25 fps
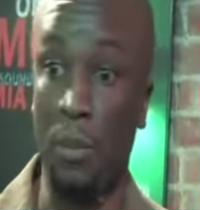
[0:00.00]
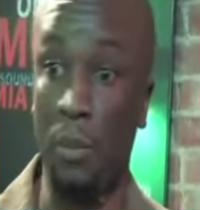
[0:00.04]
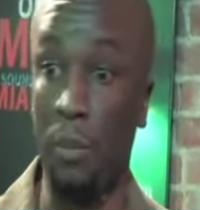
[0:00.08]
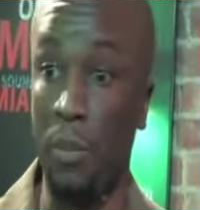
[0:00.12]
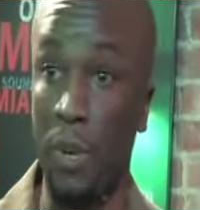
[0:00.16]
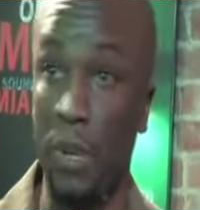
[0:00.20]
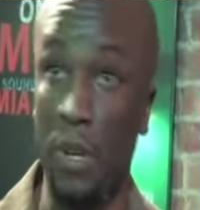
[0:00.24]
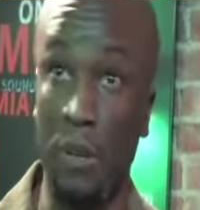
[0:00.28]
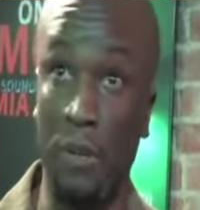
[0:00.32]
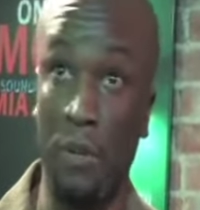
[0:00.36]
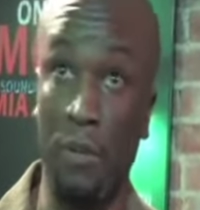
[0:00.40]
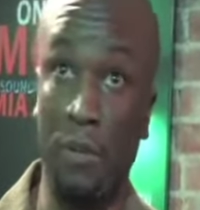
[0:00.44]

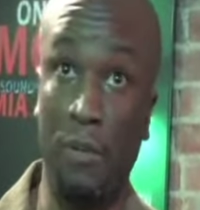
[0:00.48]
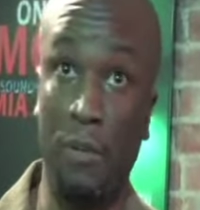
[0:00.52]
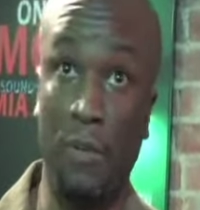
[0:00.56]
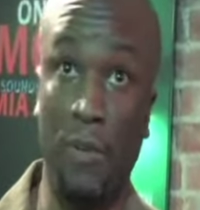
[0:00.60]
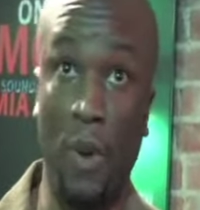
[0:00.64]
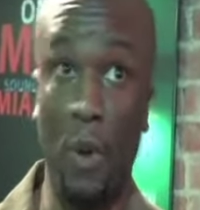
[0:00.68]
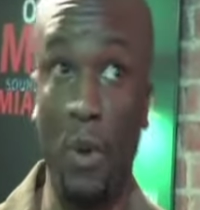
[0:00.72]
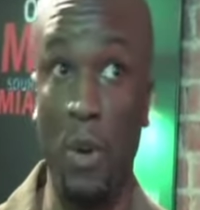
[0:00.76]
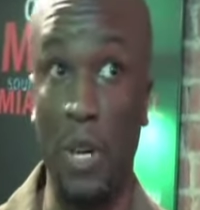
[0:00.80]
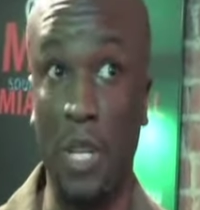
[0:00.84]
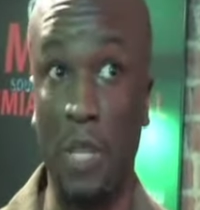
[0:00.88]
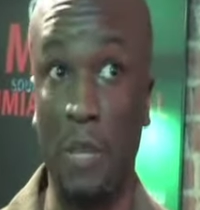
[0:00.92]
put
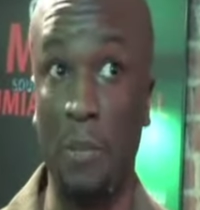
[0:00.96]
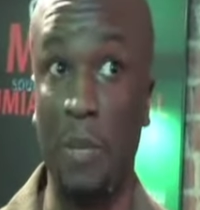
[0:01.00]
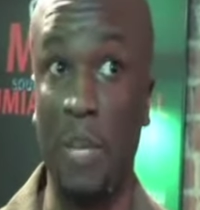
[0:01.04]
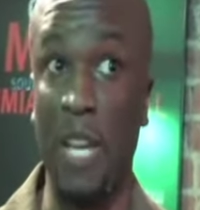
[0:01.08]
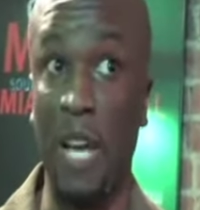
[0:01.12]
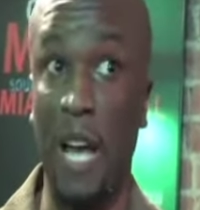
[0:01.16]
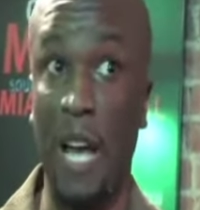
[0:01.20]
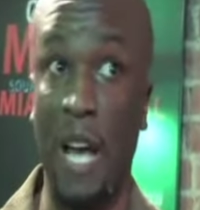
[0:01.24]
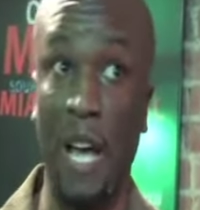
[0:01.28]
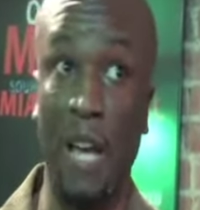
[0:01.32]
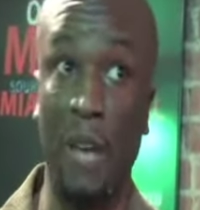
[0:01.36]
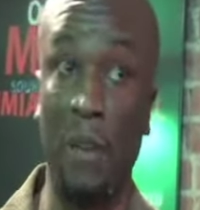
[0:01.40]
focus
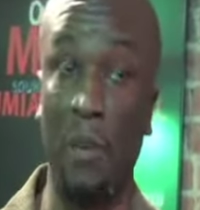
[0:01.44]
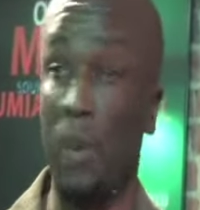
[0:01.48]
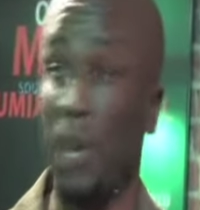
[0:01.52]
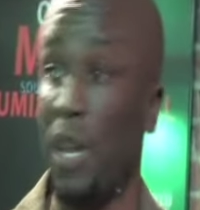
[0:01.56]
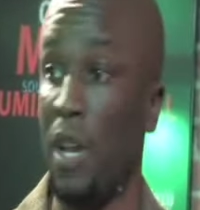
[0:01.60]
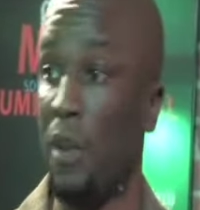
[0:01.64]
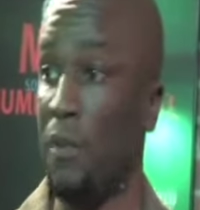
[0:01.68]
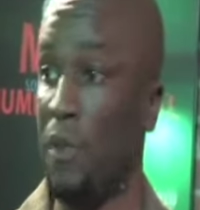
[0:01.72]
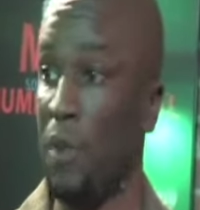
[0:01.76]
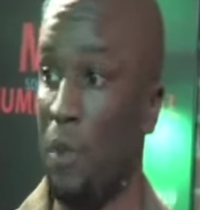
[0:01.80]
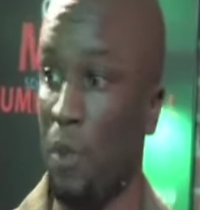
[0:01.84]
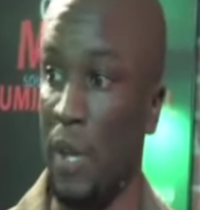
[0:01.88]
behind
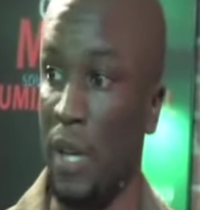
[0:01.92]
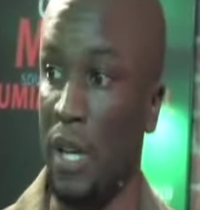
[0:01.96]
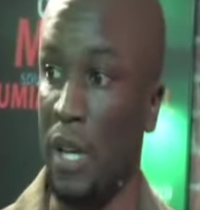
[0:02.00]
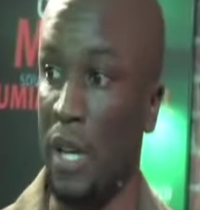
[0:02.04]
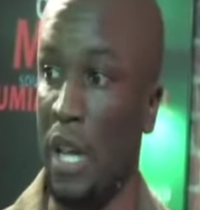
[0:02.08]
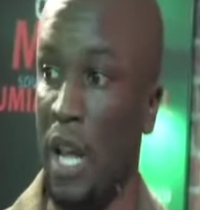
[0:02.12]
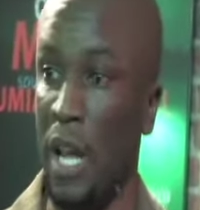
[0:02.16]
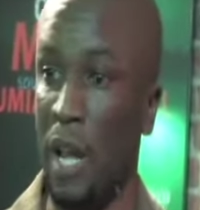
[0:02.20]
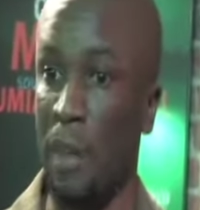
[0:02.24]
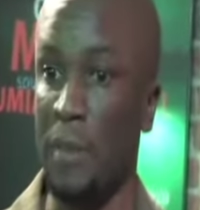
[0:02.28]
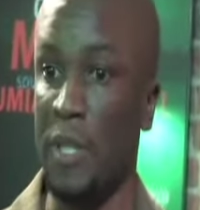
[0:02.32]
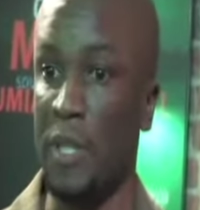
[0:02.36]
whatever you want to
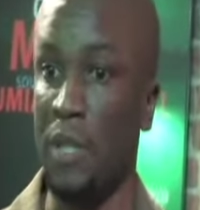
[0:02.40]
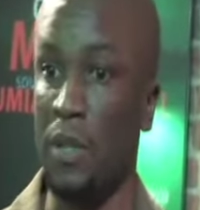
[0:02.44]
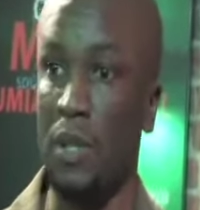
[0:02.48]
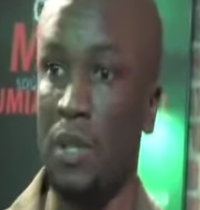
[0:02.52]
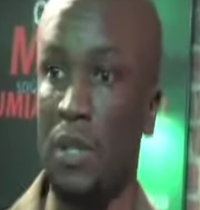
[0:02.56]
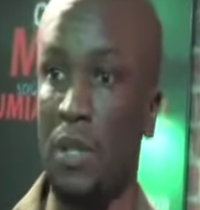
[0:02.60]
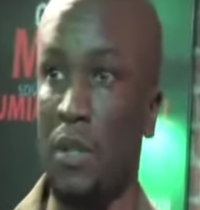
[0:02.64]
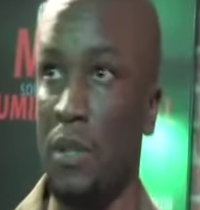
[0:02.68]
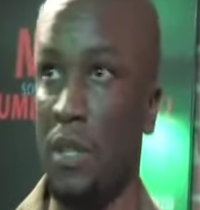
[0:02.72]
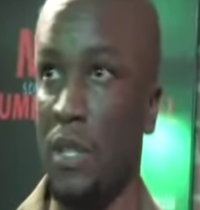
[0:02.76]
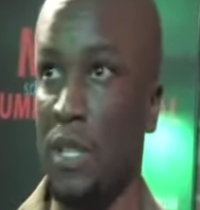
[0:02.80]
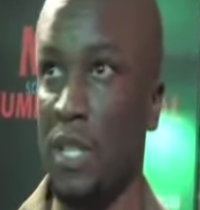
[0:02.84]
accomplish, you can do the